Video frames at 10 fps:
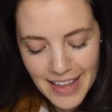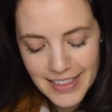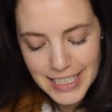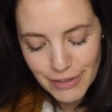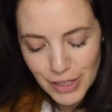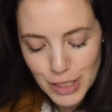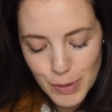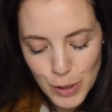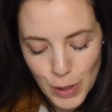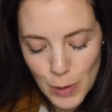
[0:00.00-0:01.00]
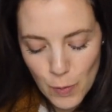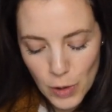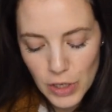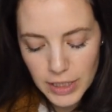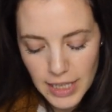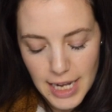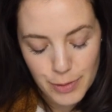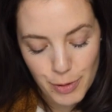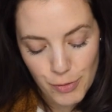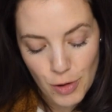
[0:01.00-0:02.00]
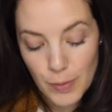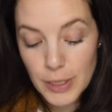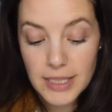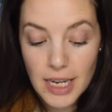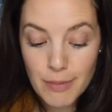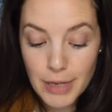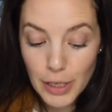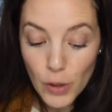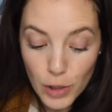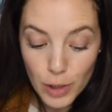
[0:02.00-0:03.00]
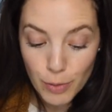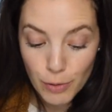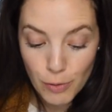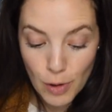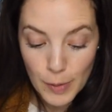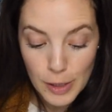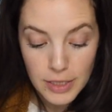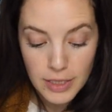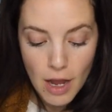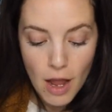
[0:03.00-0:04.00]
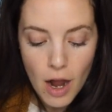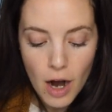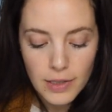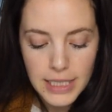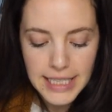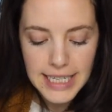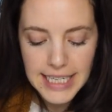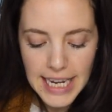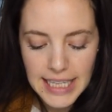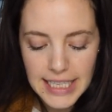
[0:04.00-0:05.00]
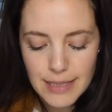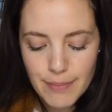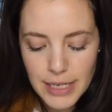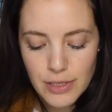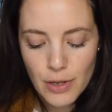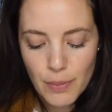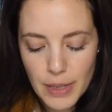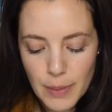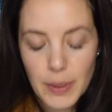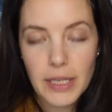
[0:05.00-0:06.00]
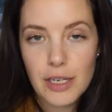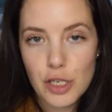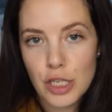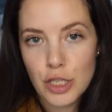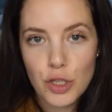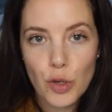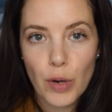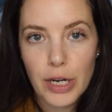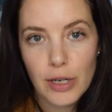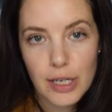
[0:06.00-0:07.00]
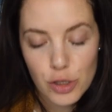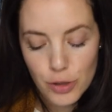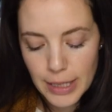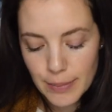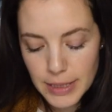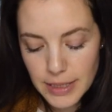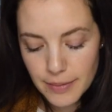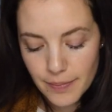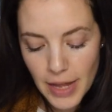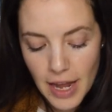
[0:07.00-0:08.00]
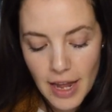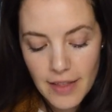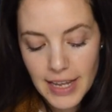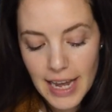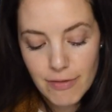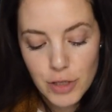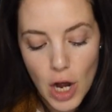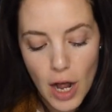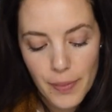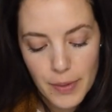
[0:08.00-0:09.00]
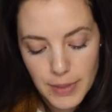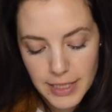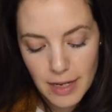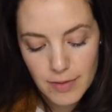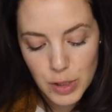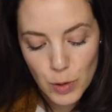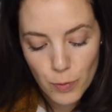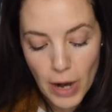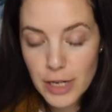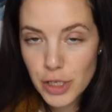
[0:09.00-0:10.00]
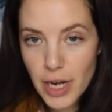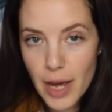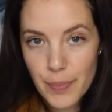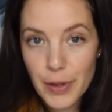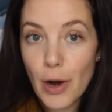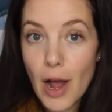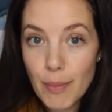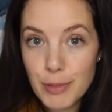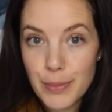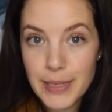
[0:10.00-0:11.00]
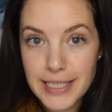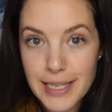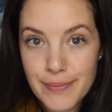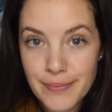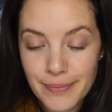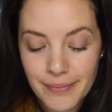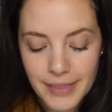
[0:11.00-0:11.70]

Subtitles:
The difference between world-class performers and mediocre performers are that they take these mental manipulations to greater extremes. They have taught themselves to ratchet up their optimism